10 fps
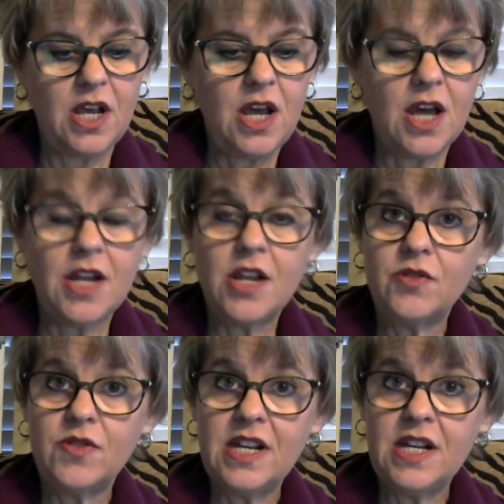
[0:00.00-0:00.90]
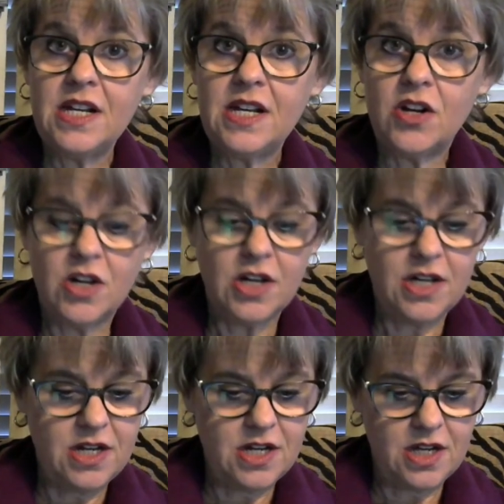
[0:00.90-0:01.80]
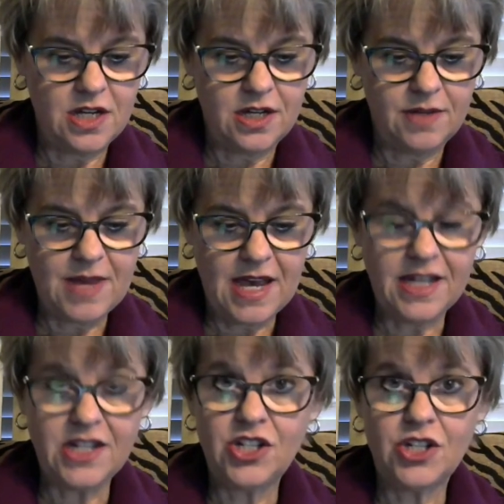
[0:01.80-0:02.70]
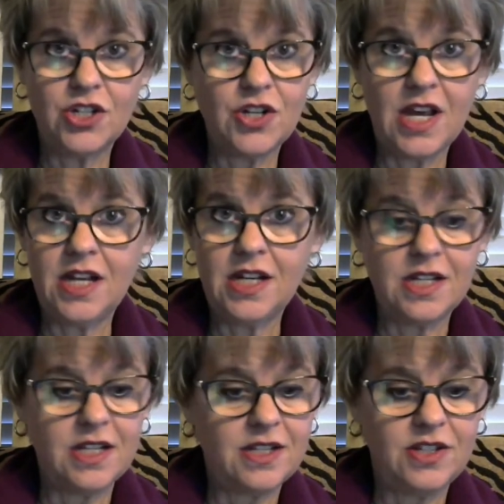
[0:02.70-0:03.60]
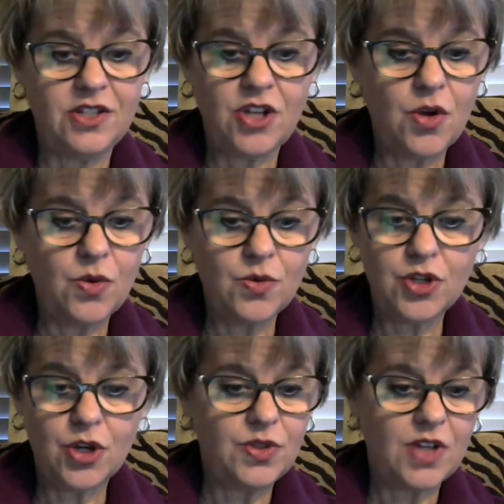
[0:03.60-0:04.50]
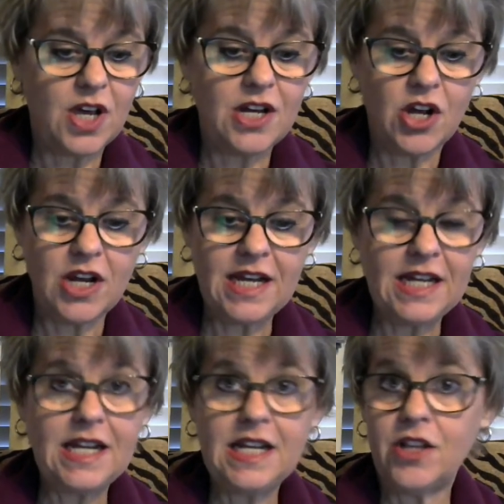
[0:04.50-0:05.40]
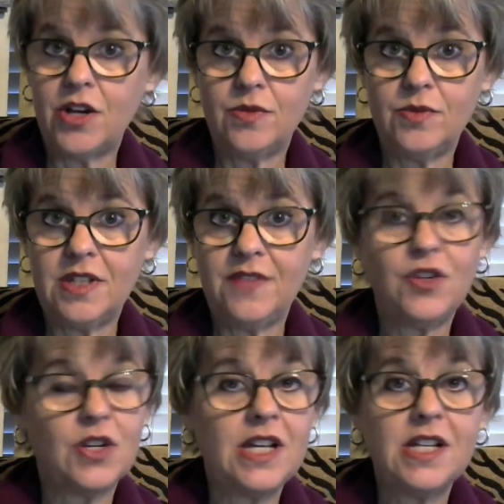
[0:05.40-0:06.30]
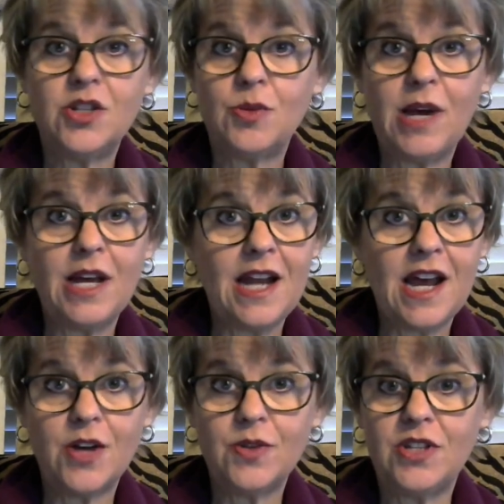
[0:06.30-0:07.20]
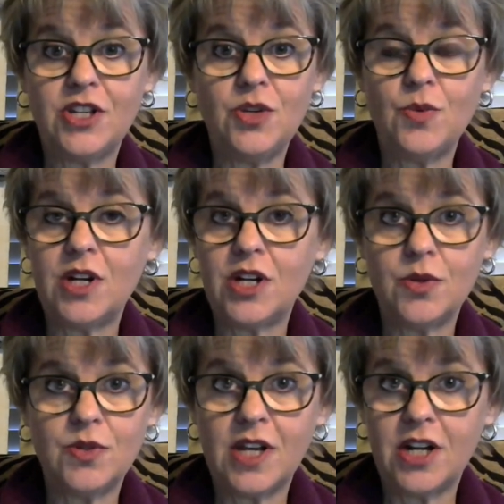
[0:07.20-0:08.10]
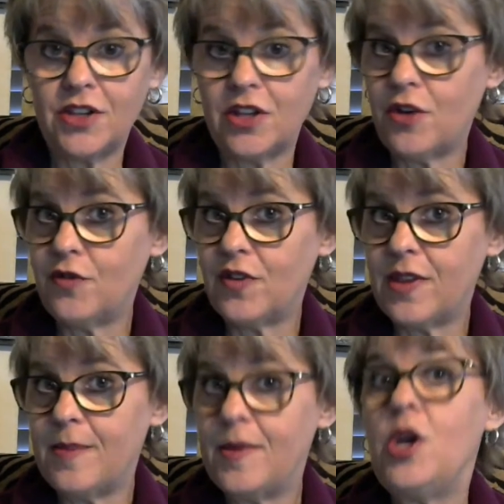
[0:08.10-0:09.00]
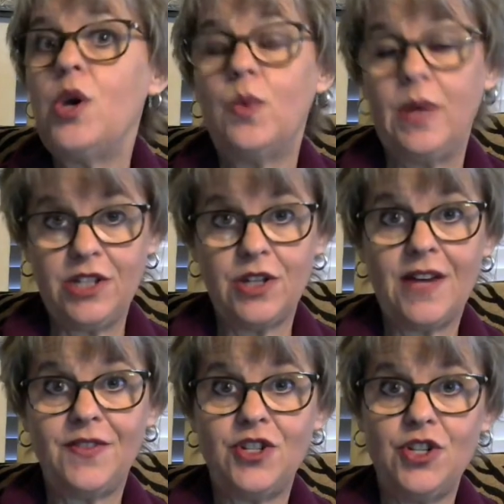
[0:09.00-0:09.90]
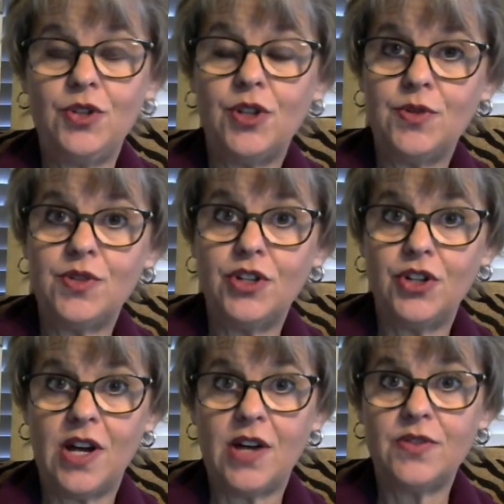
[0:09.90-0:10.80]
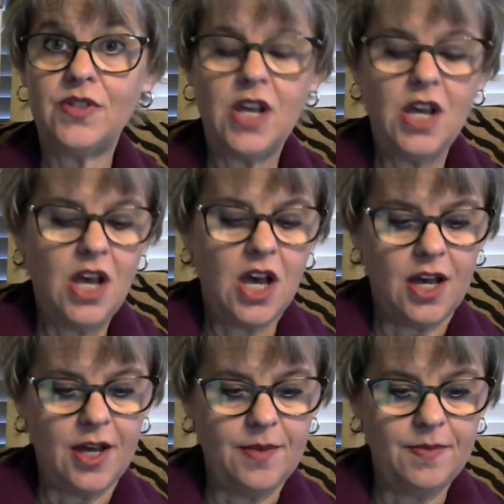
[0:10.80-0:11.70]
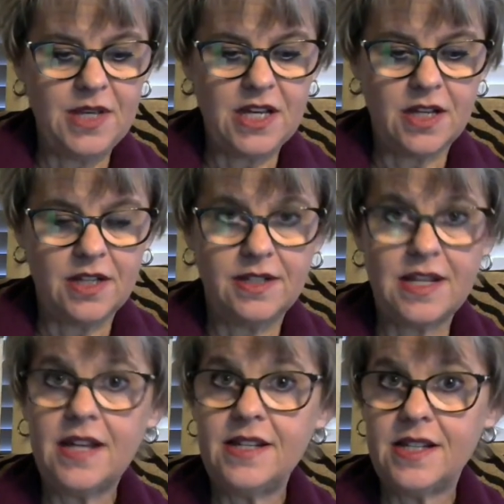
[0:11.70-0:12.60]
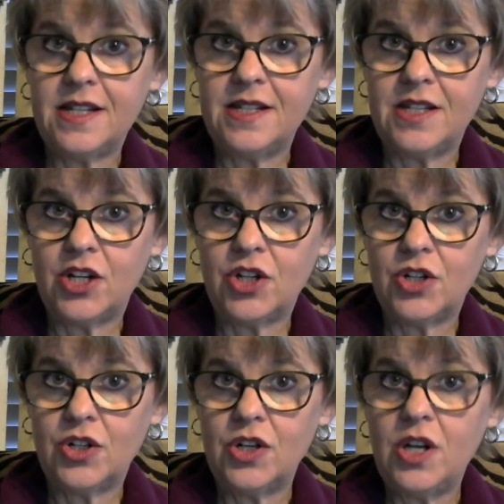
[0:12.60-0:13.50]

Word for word: Another thing on uh, adding to your debt is don't co sign on any loans. If your kids are buying a house and you want to co sign on the loan for them, Wait till after you close on your house um, because that is considered